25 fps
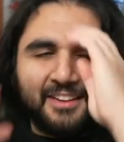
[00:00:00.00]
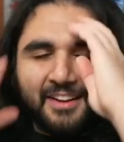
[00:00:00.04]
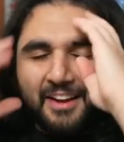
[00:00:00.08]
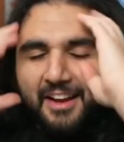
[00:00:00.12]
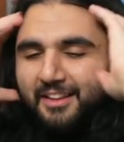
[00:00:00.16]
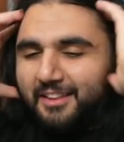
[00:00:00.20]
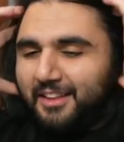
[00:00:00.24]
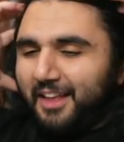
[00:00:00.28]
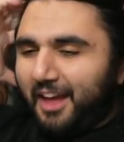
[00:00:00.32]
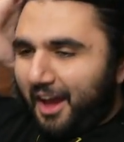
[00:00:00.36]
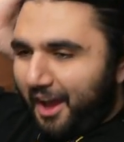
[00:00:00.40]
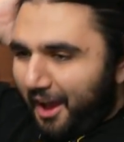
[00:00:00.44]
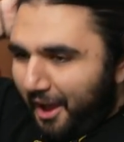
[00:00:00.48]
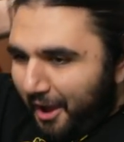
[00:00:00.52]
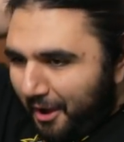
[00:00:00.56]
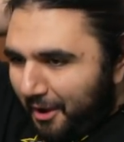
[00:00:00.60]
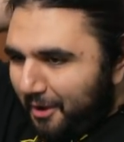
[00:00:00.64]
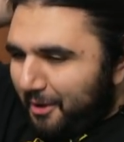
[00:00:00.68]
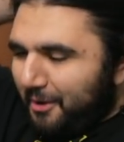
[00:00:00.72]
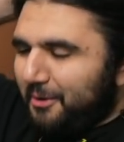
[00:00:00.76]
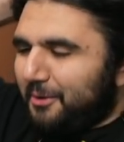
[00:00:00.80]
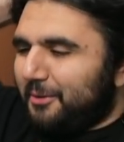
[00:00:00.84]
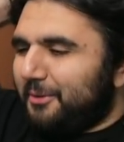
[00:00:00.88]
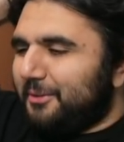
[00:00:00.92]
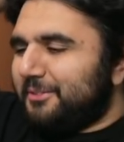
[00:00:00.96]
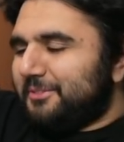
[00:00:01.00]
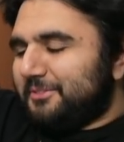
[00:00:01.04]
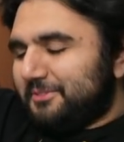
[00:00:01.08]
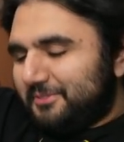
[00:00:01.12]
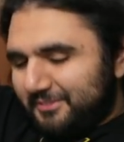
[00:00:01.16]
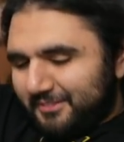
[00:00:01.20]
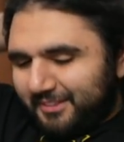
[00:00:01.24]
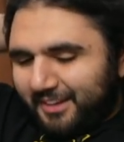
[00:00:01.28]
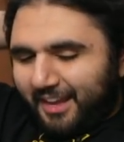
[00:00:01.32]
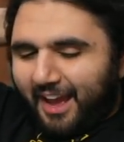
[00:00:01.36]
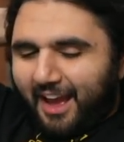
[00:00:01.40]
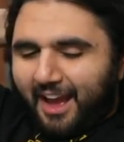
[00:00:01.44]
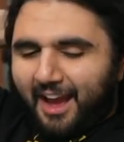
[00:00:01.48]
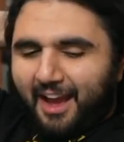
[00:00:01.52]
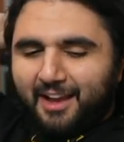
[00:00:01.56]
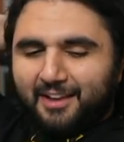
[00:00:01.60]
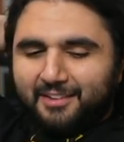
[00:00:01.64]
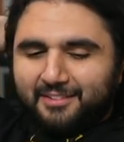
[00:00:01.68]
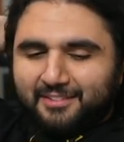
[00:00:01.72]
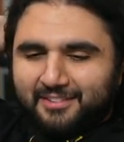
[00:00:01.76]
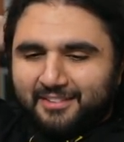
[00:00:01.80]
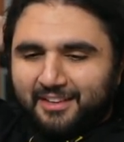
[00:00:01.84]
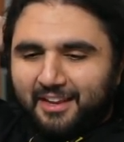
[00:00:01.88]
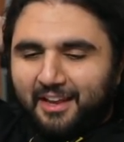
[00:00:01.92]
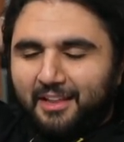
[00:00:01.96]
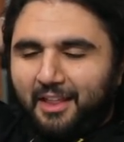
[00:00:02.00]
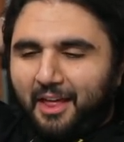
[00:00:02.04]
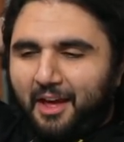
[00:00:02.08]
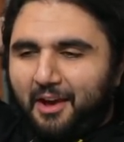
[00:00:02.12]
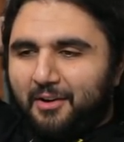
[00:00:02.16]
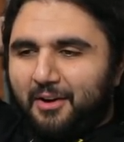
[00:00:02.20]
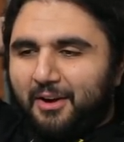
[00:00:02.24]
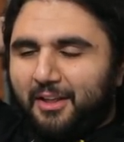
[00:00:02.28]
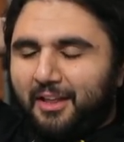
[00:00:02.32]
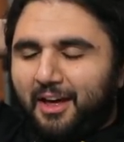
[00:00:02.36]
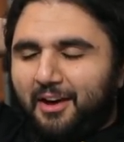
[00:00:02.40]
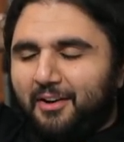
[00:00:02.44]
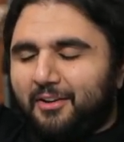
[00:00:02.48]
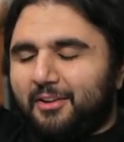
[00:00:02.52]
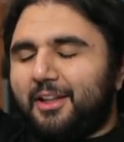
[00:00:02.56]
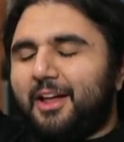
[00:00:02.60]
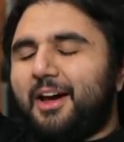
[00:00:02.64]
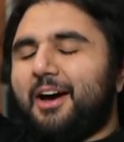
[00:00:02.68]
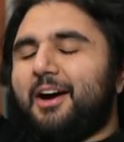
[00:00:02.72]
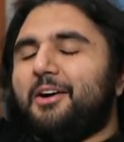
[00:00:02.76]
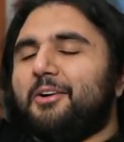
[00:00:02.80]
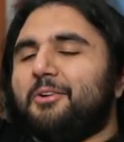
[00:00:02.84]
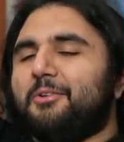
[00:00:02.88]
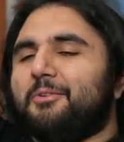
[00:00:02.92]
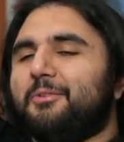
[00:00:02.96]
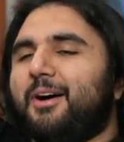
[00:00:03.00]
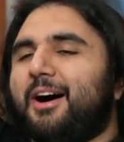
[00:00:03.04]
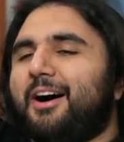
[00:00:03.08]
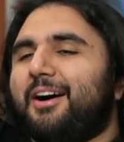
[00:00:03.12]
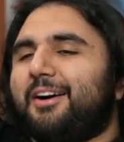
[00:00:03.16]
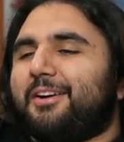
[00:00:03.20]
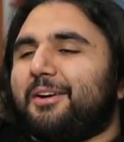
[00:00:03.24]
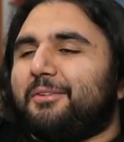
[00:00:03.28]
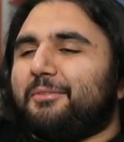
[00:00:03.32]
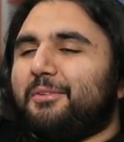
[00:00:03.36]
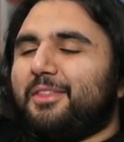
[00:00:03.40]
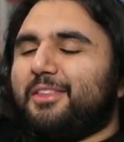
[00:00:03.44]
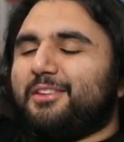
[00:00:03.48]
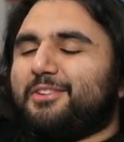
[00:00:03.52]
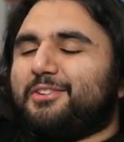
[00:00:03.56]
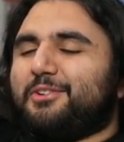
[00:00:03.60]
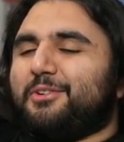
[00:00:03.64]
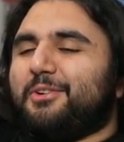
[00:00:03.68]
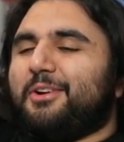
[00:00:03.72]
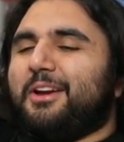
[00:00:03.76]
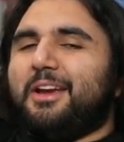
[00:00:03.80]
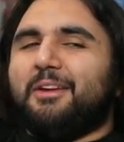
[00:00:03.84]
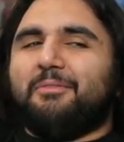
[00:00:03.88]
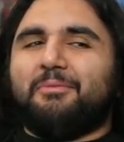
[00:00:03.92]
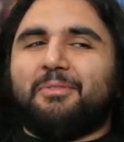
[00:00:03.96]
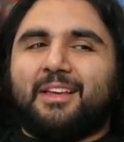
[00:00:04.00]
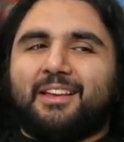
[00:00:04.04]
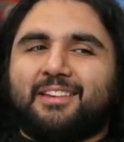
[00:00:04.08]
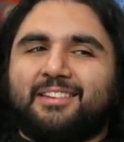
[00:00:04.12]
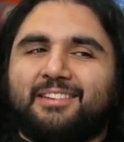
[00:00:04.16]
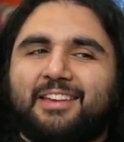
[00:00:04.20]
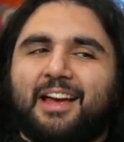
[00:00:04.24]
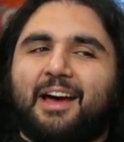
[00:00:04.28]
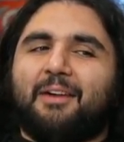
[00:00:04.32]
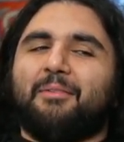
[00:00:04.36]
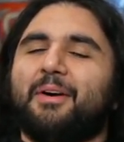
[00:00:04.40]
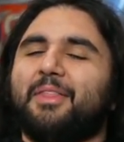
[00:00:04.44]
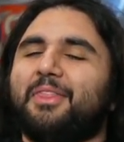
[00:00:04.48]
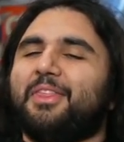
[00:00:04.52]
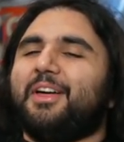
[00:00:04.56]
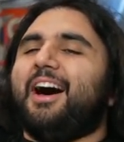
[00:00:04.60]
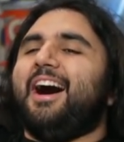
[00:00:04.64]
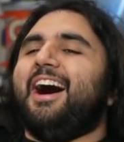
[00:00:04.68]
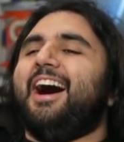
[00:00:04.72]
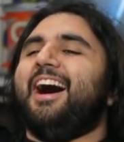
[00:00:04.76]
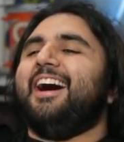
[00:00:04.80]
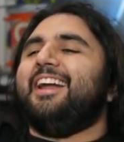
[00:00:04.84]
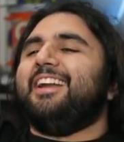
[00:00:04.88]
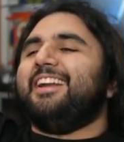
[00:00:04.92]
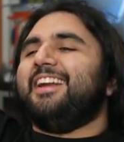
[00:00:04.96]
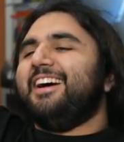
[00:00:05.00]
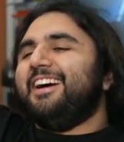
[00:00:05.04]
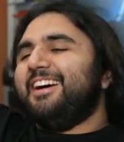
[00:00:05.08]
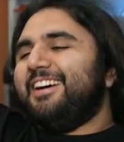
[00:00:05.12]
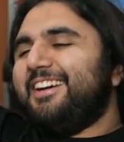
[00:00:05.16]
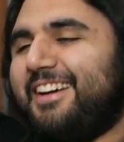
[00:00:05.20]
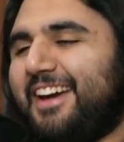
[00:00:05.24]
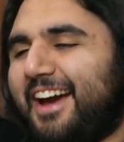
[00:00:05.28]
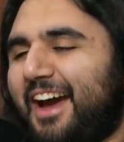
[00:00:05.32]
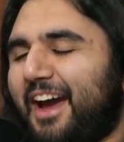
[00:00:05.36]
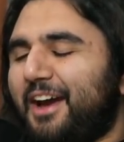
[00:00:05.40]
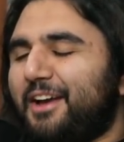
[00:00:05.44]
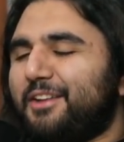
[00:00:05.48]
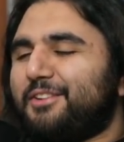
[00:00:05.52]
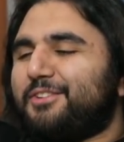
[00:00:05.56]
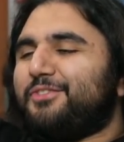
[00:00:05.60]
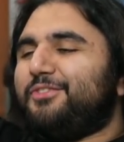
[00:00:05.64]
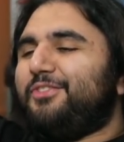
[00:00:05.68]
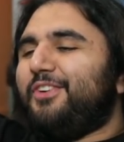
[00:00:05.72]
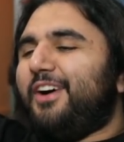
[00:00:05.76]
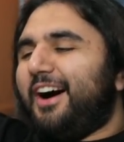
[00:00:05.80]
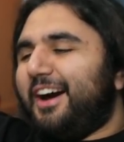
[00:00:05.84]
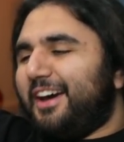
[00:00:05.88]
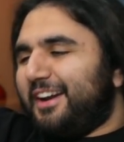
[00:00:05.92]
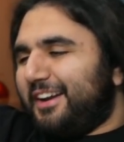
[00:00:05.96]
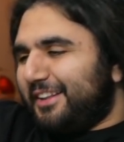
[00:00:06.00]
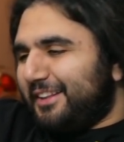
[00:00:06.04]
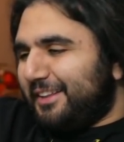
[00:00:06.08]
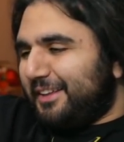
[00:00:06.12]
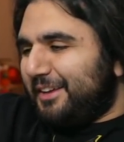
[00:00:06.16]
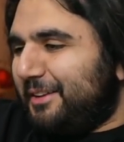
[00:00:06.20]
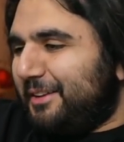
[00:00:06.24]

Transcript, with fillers: Hello, guys. Hello, hello, hello. Penis. Welcome to the stream. The subathon has finally